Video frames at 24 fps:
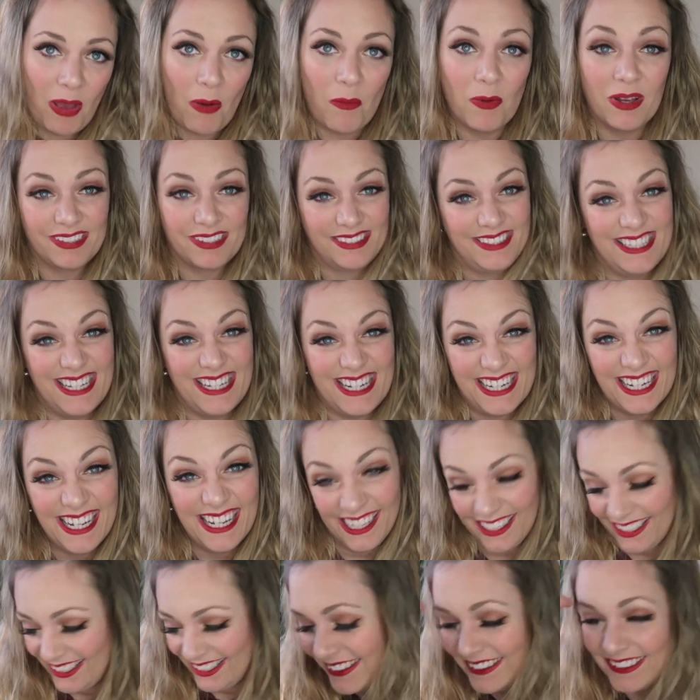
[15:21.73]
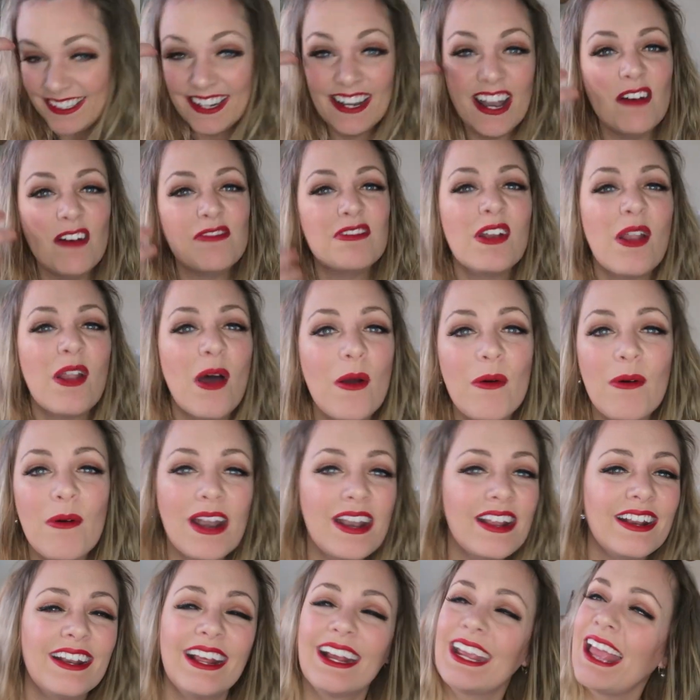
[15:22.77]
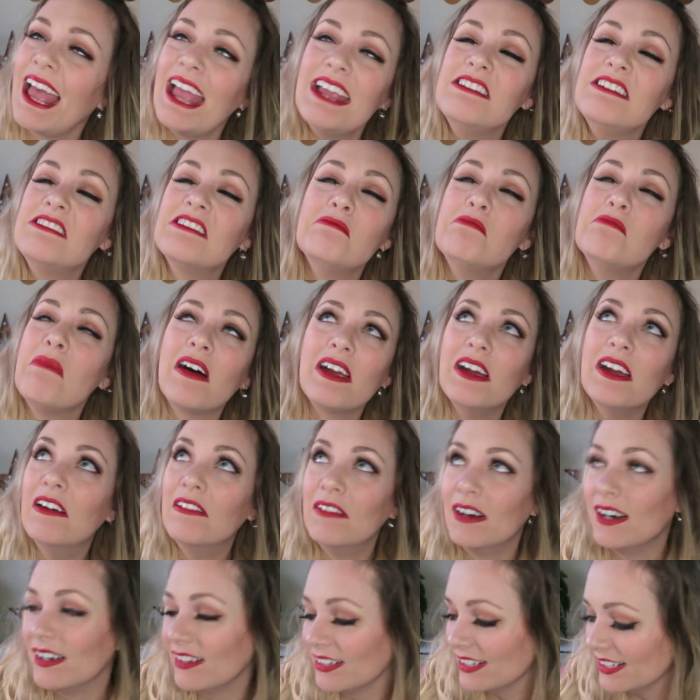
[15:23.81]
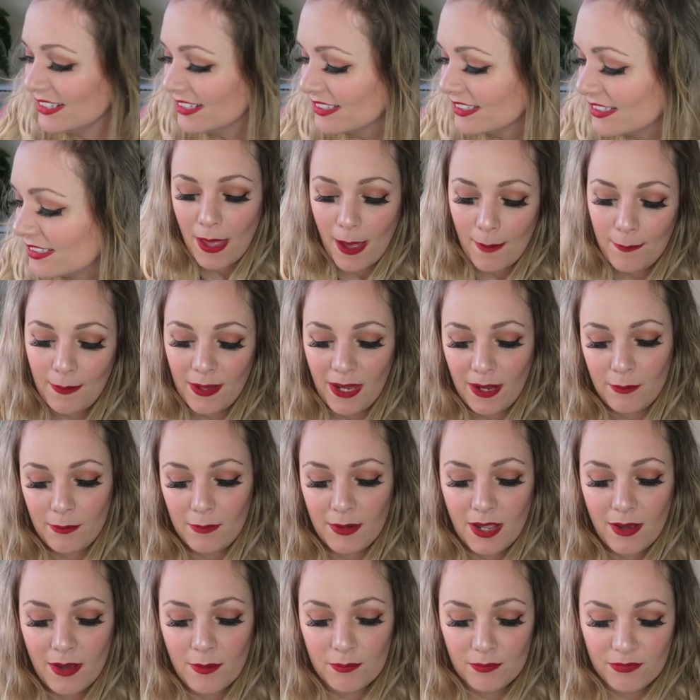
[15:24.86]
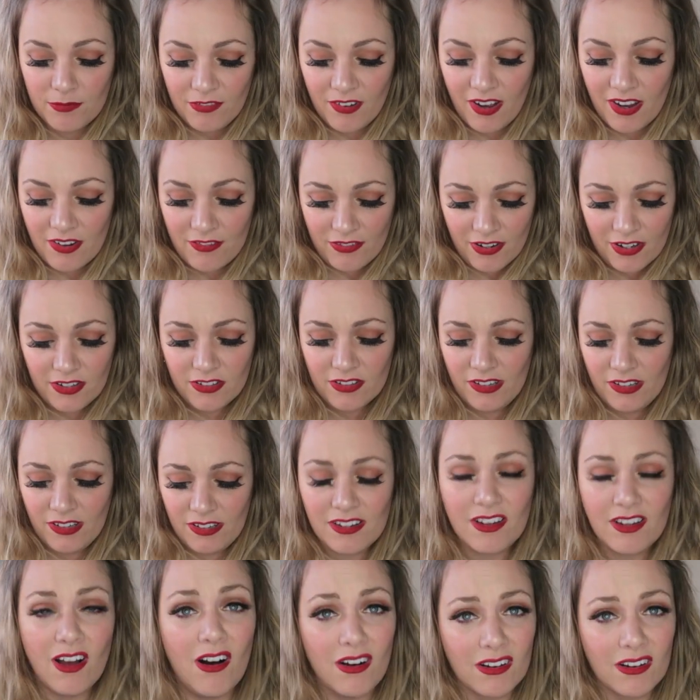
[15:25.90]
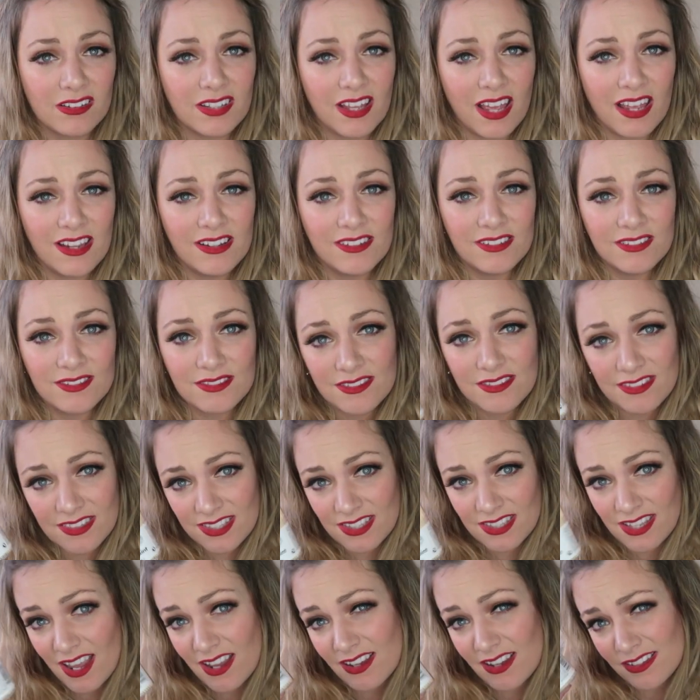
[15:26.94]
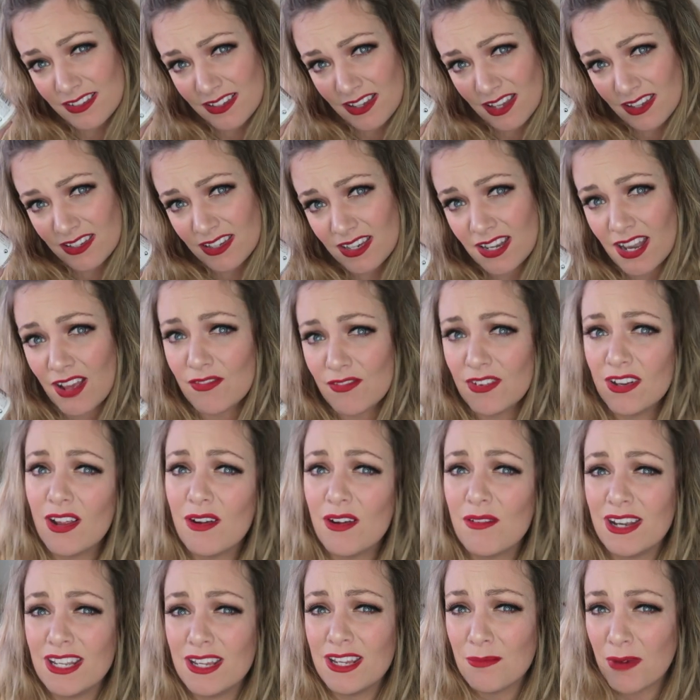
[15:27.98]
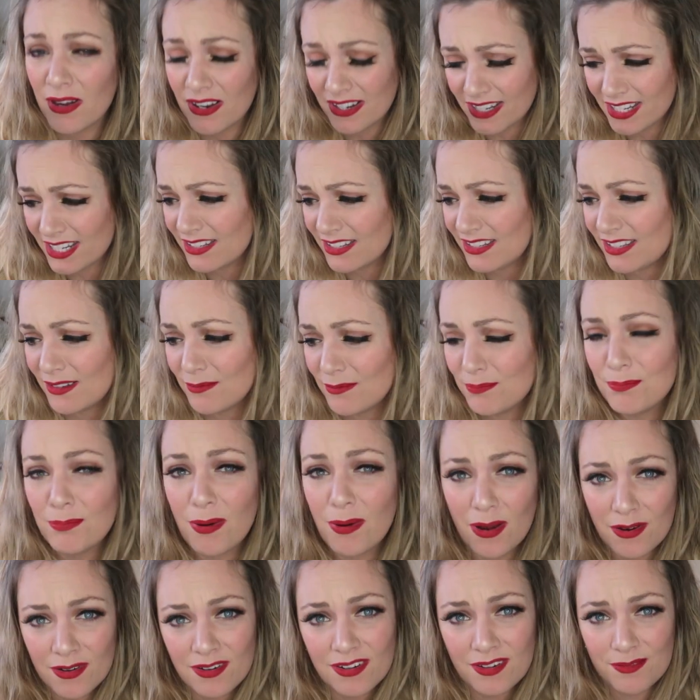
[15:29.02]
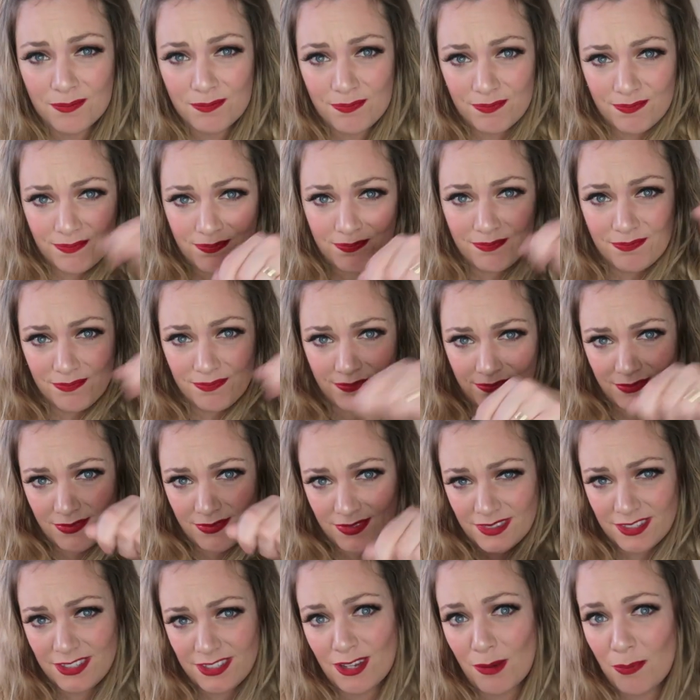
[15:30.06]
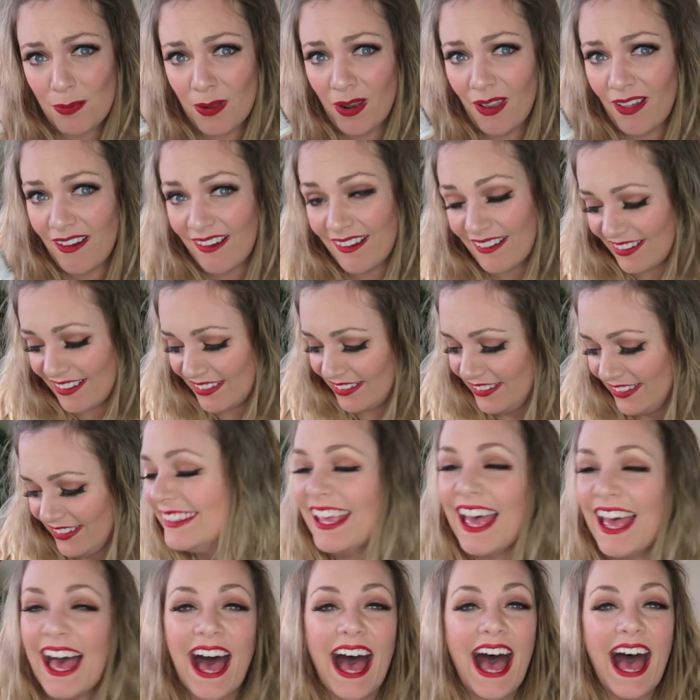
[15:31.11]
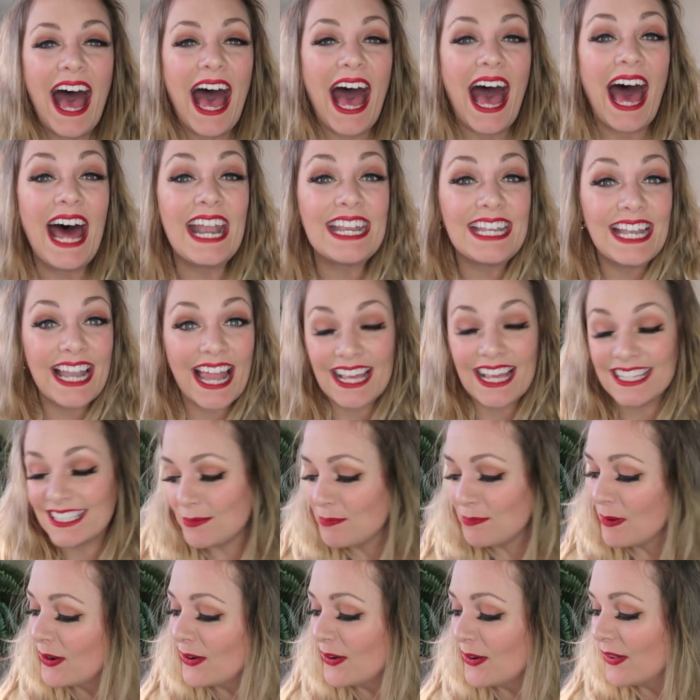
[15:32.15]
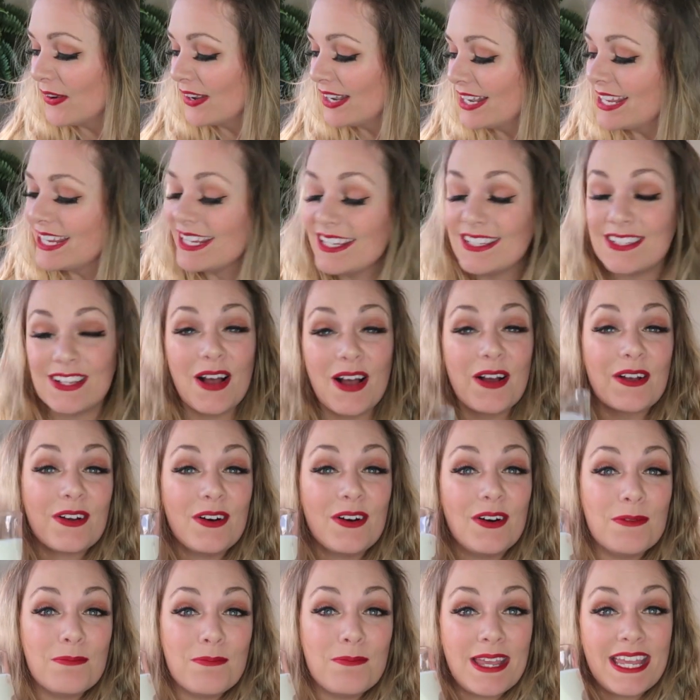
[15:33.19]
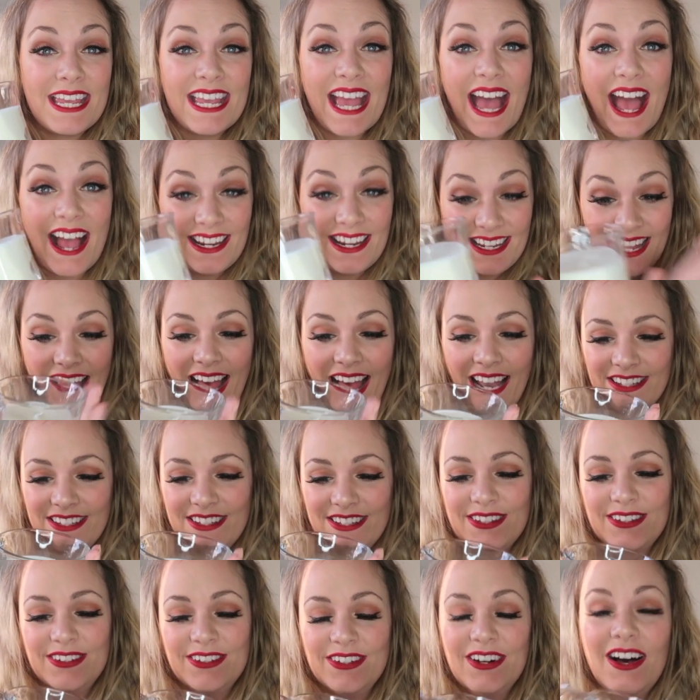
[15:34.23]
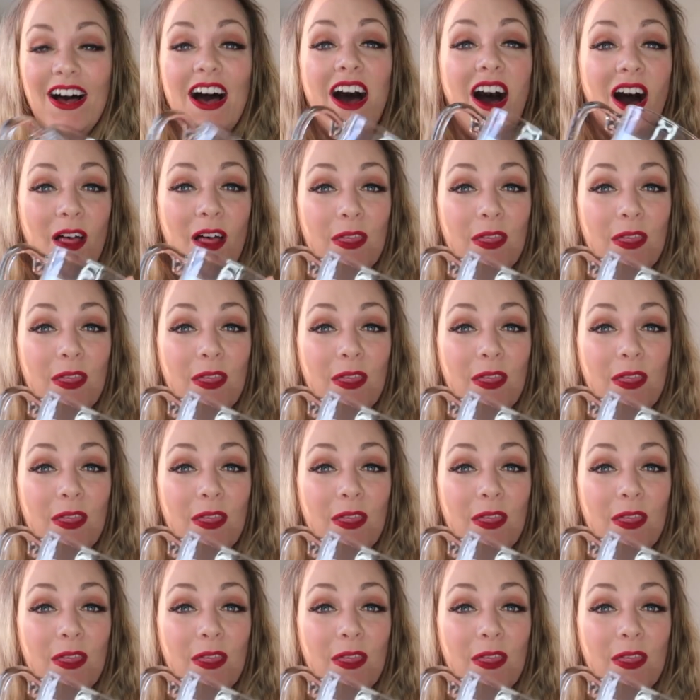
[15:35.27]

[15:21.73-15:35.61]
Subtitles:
we'll see. You never know when an occasion might arise. I picked me up 500 cocktail sticks because you never know when you might need to poke a chipolata. And last but not least, I got me a candle.